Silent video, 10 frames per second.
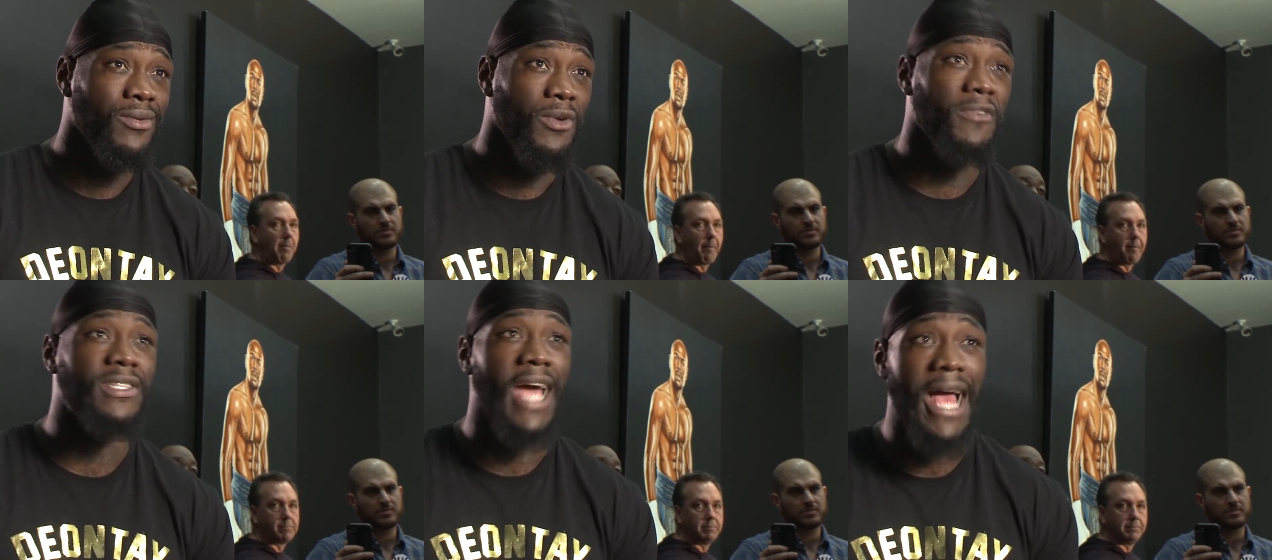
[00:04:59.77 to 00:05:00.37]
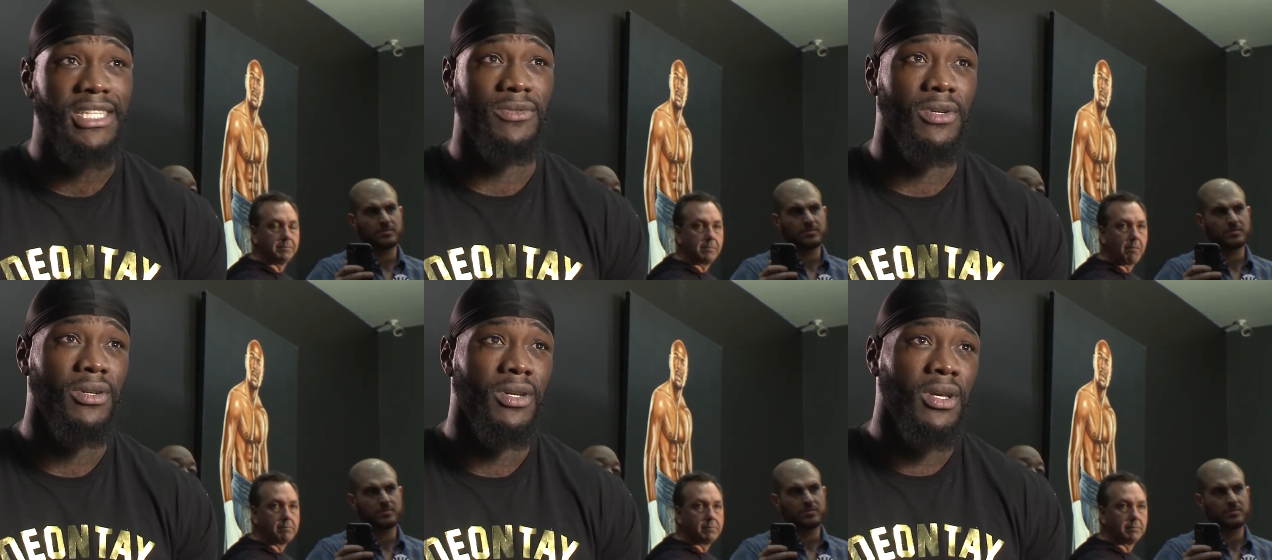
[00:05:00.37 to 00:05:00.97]
Speaker 1: with
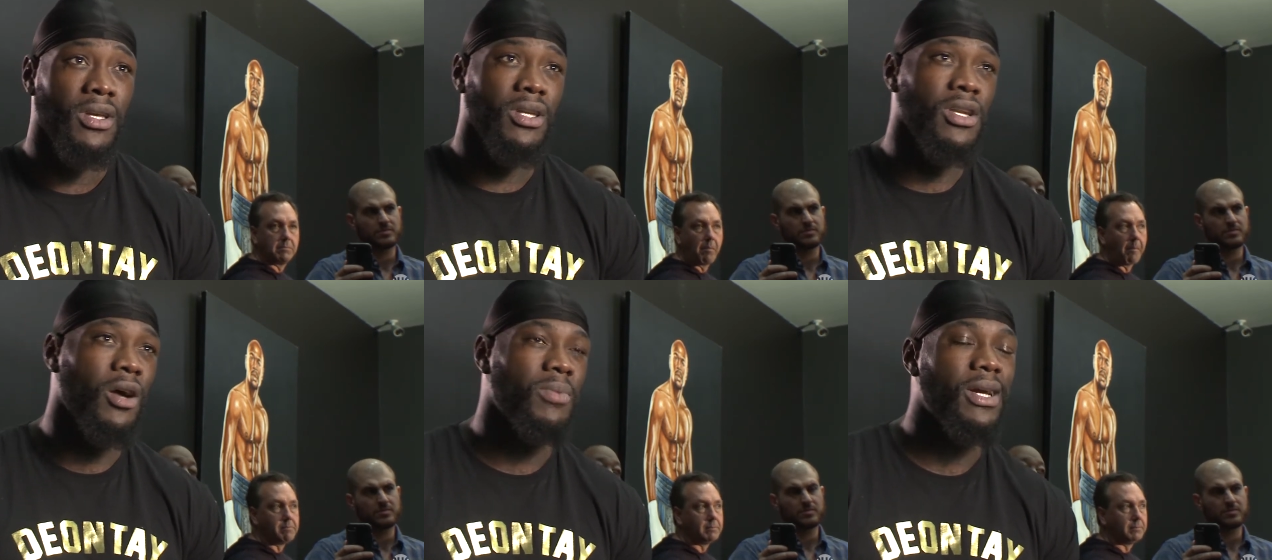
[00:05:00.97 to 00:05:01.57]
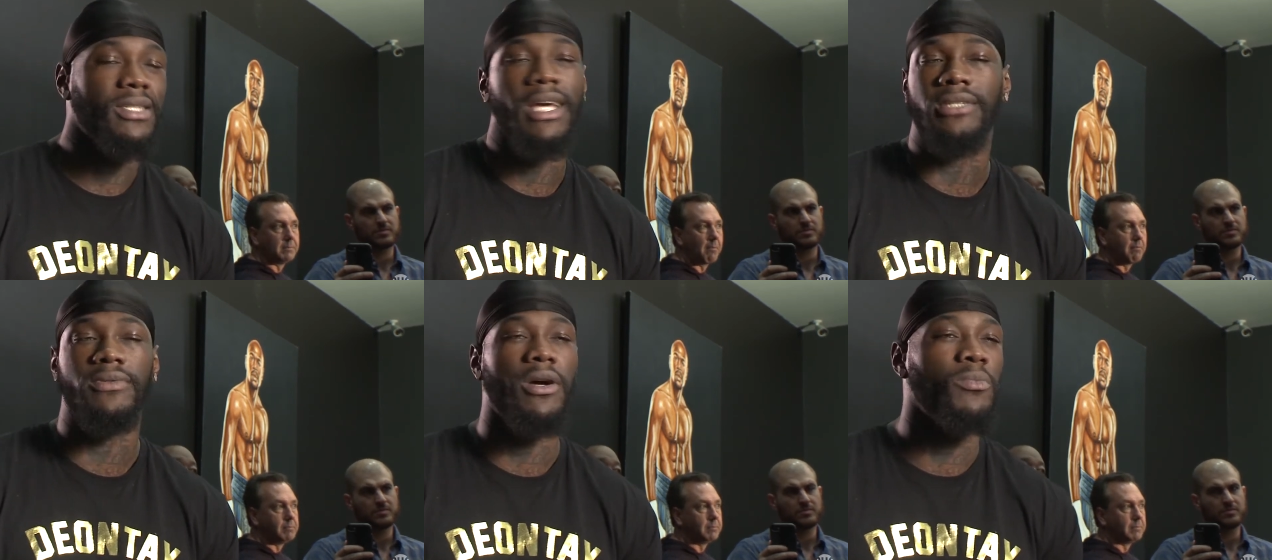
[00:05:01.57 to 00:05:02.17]
Joshua, you know, because
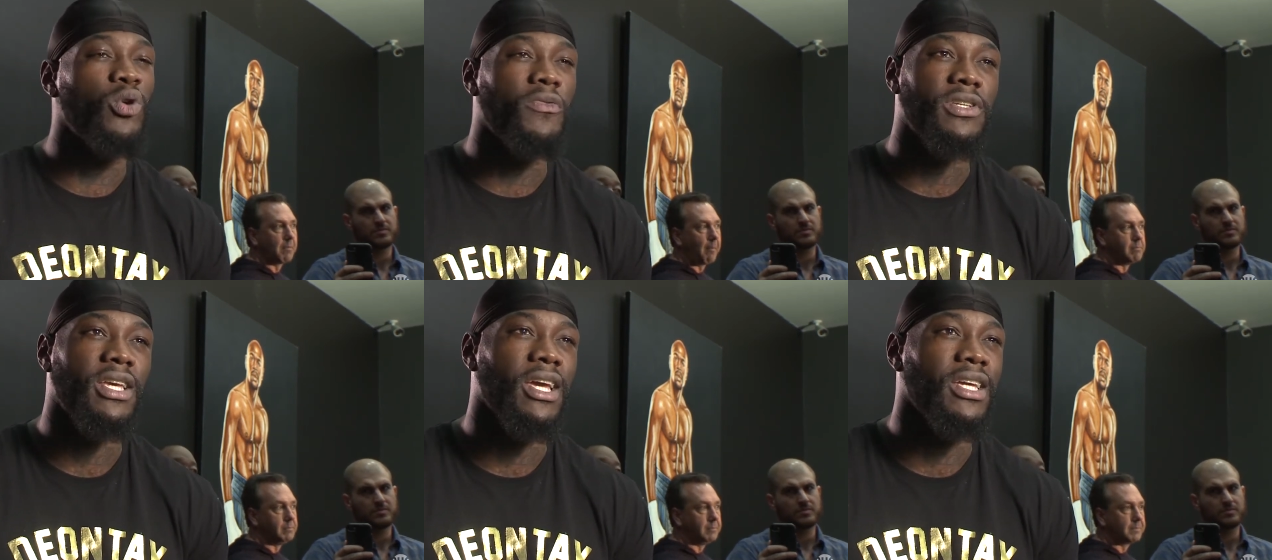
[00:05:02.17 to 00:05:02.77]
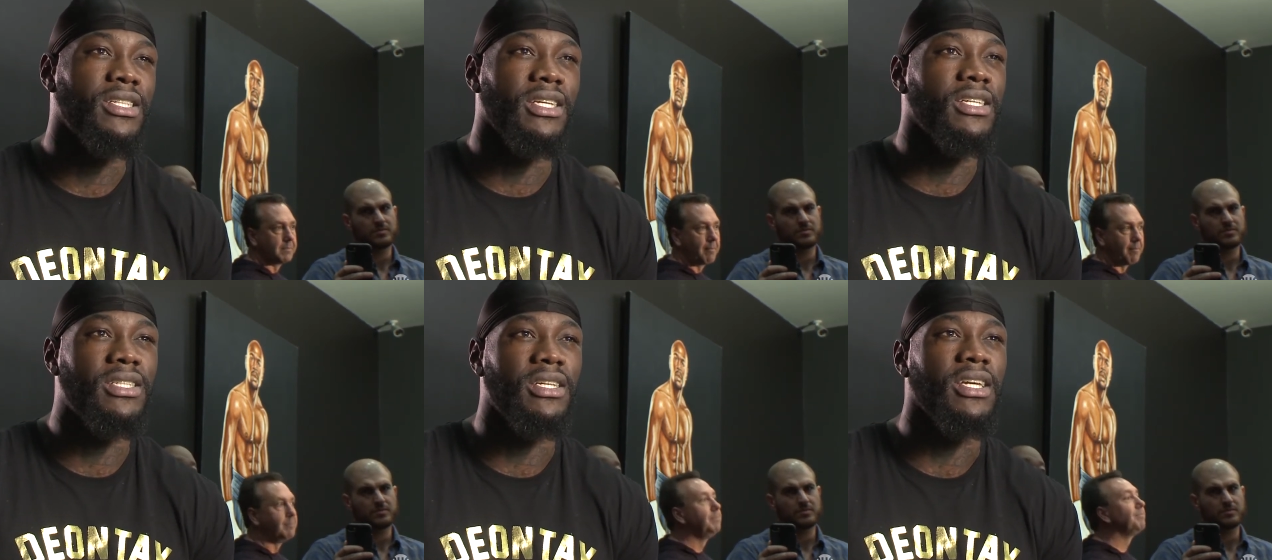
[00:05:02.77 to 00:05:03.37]
Joshua don't move his head. He's
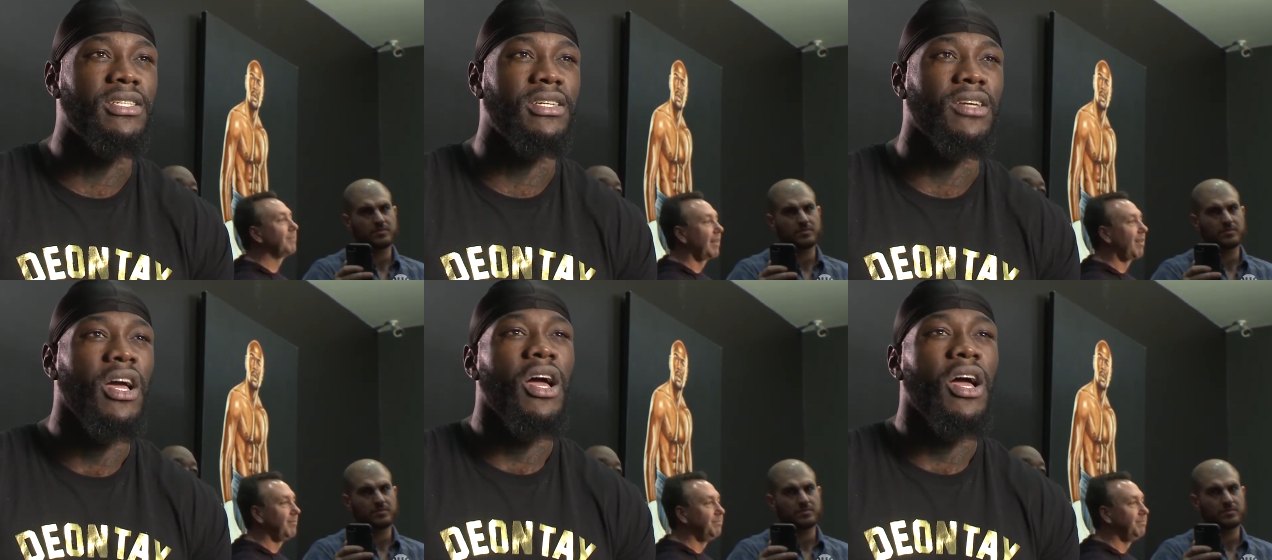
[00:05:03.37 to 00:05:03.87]
a